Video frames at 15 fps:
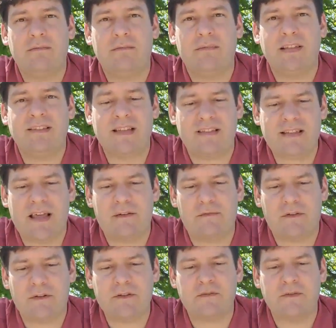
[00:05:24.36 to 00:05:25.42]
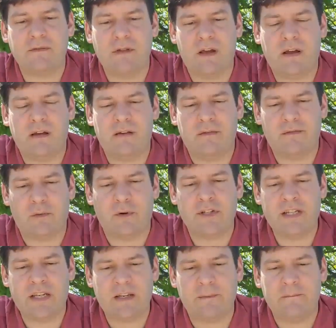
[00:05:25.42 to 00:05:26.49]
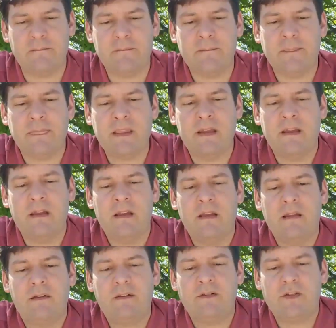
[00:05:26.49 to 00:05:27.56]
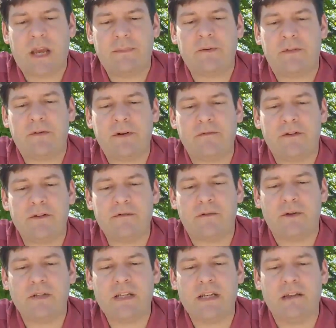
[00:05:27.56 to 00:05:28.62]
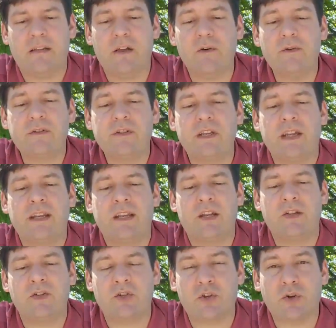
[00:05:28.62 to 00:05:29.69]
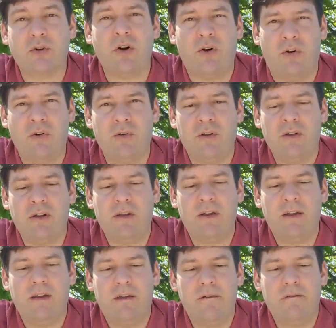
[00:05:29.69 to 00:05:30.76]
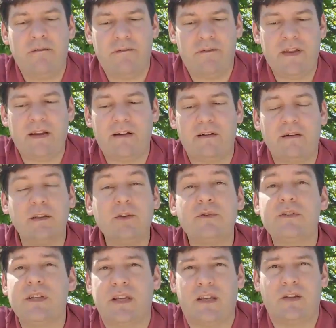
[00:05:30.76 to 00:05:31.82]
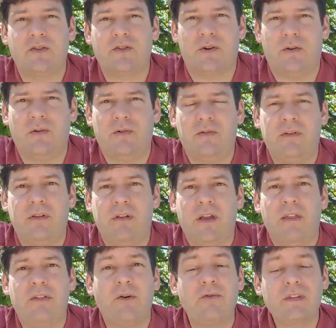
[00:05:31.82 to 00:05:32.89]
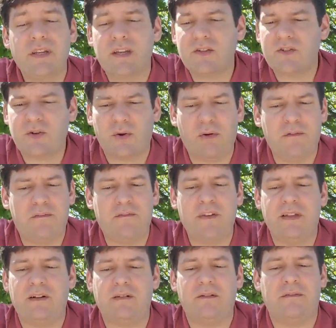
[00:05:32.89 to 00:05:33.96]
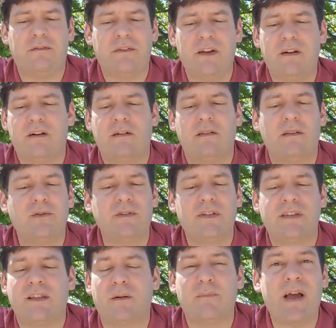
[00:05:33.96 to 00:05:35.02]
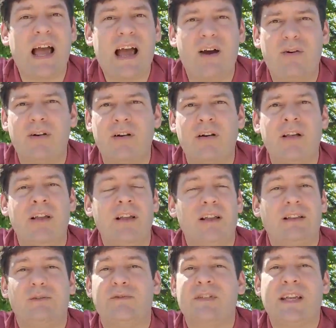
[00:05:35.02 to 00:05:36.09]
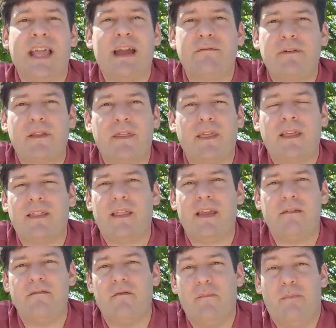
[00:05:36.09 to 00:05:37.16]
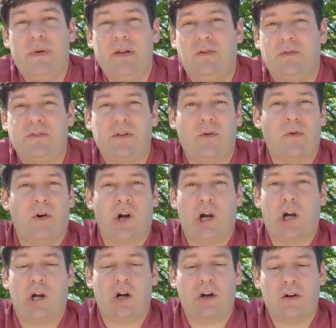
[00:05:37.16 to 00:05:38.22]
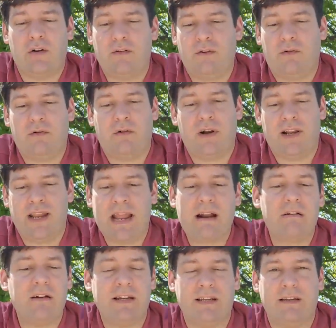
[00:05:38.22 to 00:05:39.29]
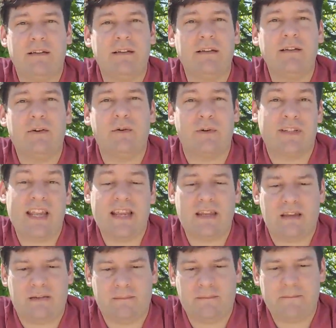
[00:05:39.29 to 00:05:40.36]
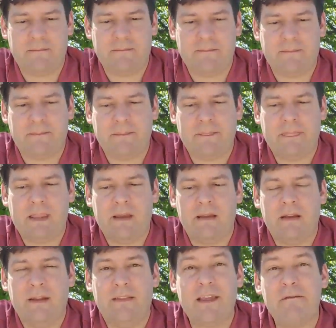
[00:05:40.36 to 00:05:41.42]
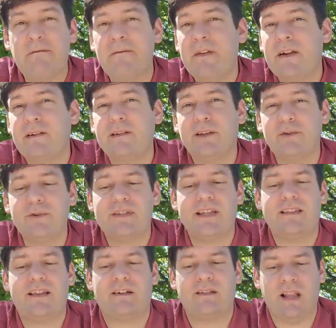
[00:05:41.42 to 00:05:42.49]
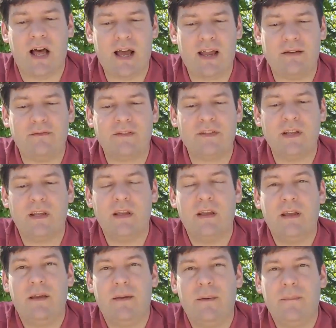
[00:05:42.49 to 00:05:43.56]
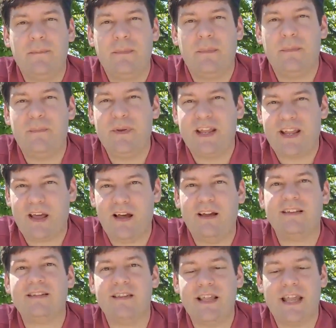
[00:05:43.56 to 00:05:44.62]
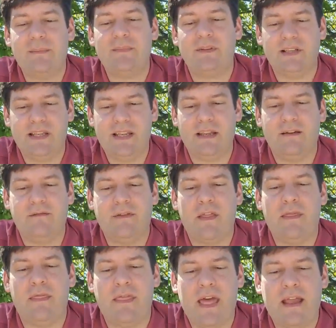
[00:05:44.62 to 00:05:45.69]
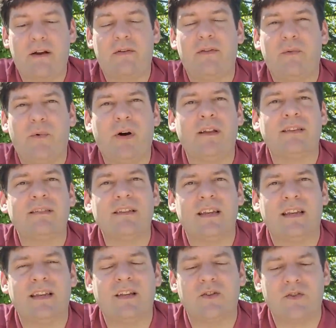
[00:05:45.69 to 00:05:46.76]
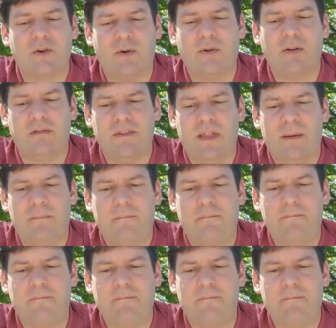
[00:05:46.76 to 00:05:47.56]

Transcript: He says that in verse 14, chapter 3, verse 14. Those in control fear losing control. Those in control fear losing their power, losing everything they've built or earned or inherited or taken. They fear losing their lives because they believe that they are the ones in control of them.